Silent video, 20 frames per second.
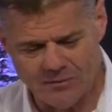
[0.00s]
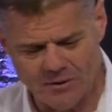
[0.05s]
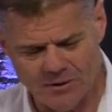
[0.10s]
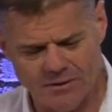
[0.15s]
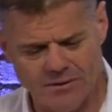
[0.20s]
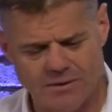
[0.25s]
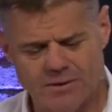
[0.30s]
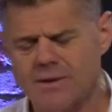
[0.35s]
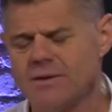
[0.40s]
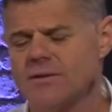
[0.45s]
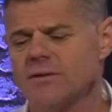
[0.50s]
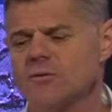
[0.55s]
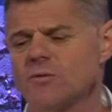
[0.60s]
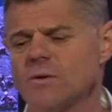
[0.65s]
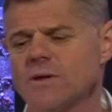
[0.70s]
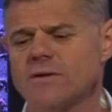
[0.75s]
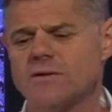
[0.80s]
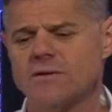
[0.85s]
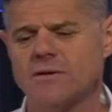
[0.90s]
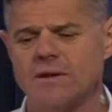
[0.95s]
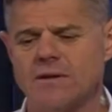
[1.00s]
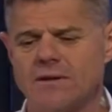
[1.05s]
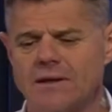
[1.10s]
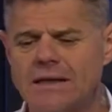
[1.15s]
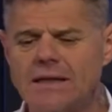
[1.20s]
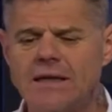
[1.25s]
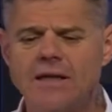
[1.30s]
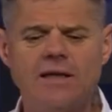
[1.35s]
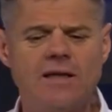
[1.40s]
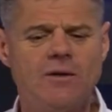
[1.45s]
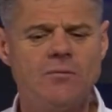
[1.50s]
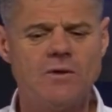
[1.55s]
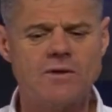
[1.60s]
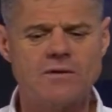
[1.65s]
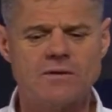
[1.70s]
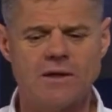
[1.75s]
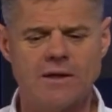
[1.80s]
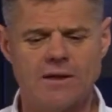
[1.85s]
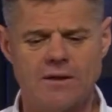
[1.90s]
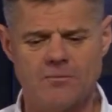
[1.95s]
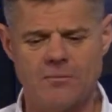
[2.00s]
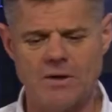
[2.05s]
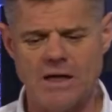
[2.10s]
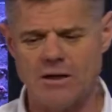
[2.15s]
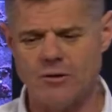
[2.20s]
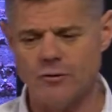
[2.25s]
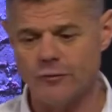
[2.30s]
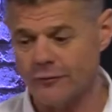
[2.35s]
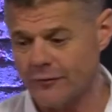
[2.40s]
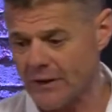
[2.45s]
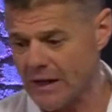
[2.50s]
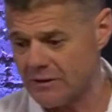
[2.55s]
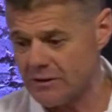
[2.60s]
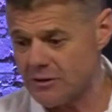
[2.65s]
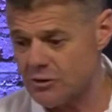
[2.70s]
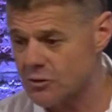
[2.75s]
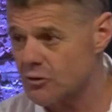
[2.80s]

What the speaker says: you know, Jesus once said, the kingdom is like a man who found a